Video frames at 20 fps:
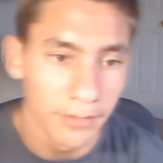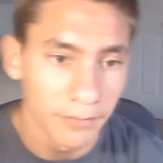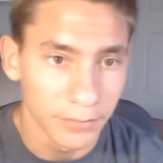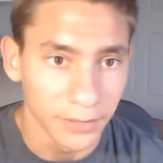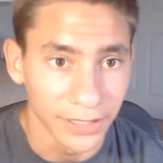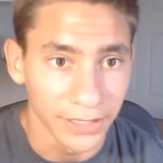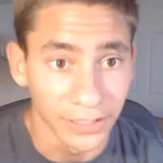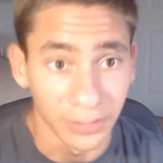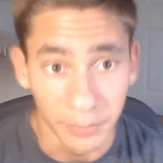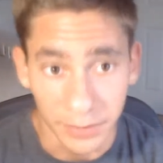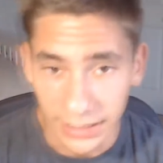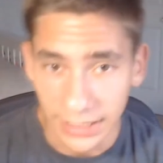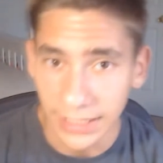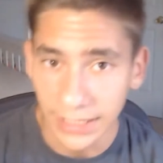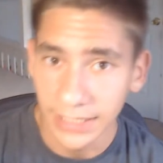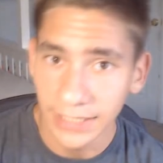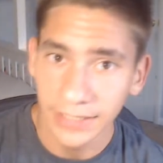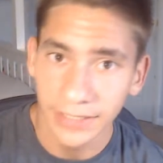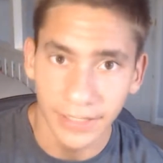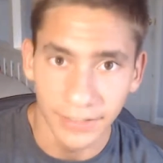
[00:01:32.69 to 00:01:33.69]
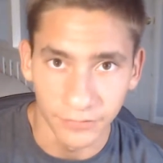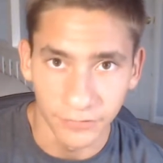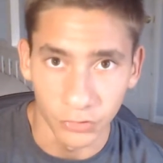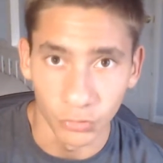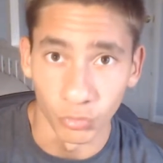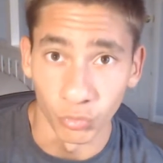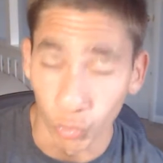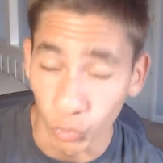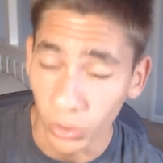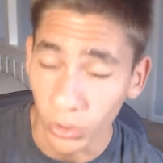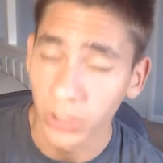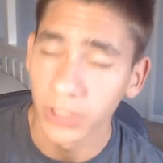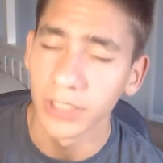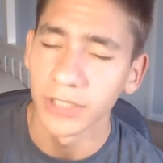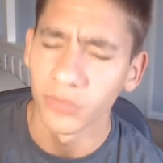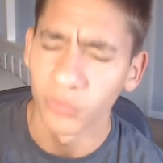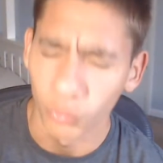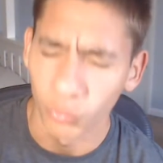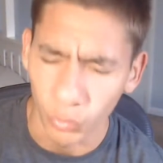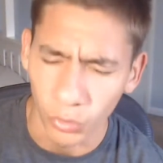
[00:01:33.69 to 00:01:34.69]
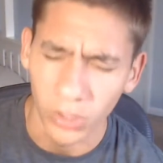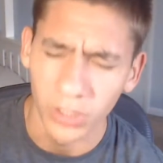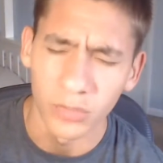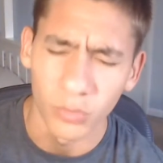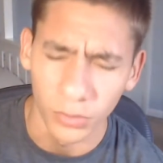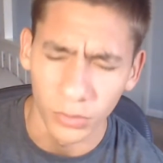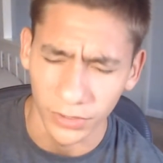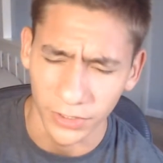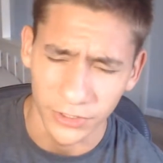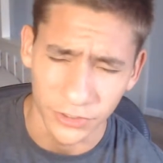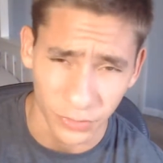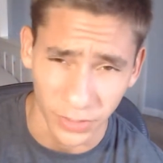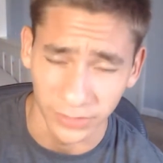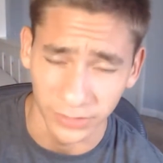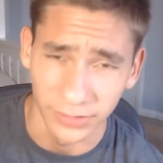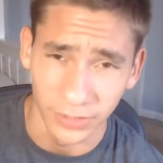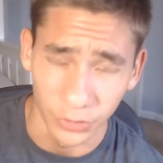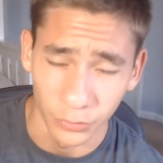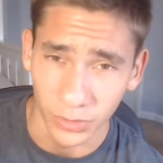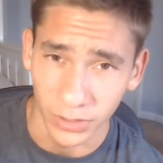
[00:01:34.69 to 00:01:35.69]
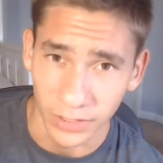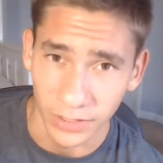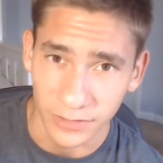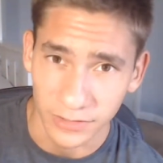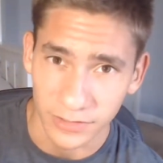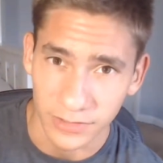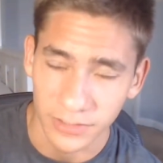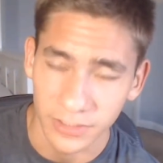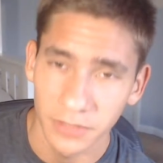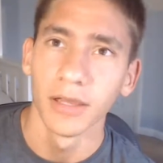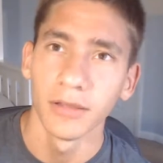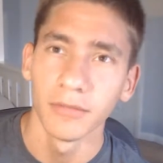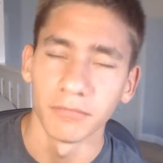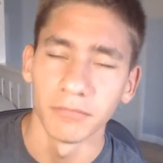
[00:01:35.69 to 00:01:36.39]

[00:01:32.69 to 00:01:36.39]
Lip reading: but in the beginning, if you really want to strengthen your relationship,